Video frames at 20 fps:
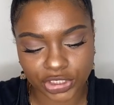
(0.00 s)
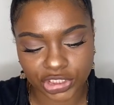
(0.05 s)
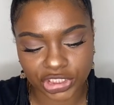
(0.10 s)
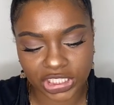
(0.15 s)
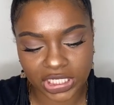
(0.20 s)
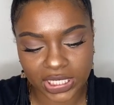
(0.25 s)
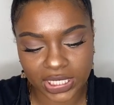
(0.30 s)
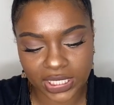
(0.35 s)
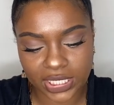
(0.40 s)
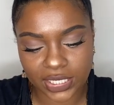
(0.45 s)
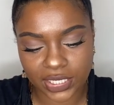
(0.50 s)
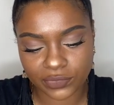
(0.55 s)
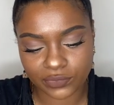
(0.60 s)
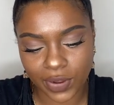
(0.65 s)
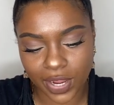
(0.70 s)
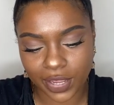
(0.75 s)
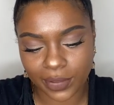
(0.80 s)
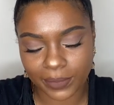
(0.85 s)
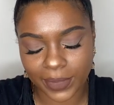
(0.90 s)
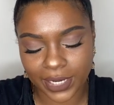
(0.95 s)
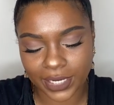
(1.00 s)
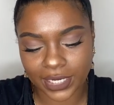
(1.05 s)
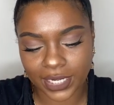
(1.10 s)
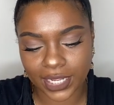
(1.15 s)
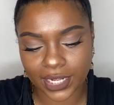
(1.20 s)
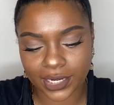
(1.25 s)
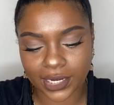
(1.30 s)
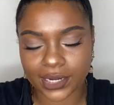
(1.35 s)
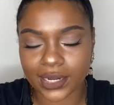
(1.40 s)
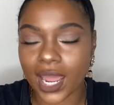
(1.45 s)
she
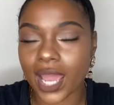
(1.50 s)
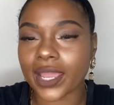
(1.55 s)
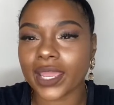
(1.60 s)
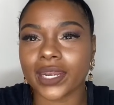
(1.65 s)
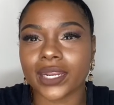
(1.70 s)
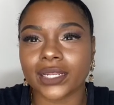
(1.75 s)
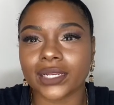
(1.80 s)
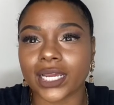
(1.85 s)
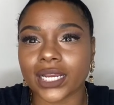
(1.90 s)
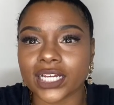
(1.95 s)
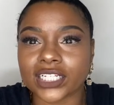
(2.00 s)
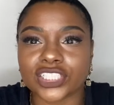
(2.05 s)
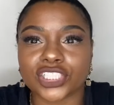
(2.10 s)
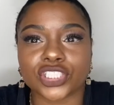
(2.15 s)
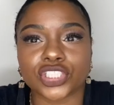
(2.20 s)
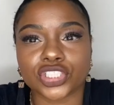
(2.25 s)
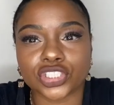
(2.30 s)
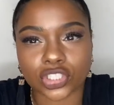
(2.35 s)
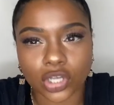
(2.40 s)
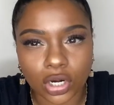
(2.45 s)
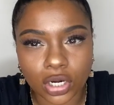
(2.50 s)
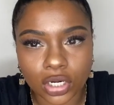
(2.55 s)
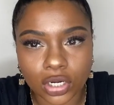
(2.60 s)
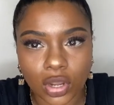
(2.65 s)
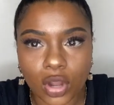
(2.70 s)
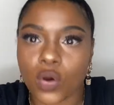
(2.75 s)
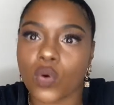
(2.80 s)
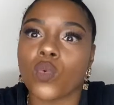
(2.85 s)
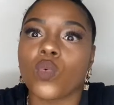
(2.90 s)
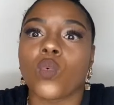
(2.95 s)
recommended not getting like a
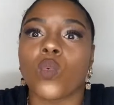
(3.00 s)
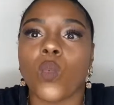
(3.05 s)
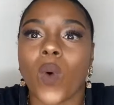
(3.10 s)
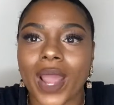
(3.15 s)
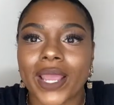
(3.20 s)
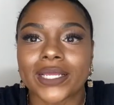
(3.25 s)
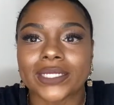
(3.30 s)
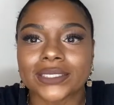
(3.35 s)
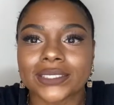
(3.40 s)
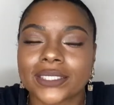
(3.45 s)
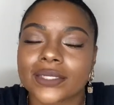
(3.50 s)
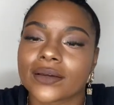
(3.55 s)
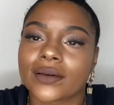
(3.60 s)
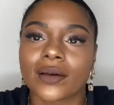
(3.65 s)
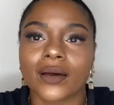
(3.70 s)
stark white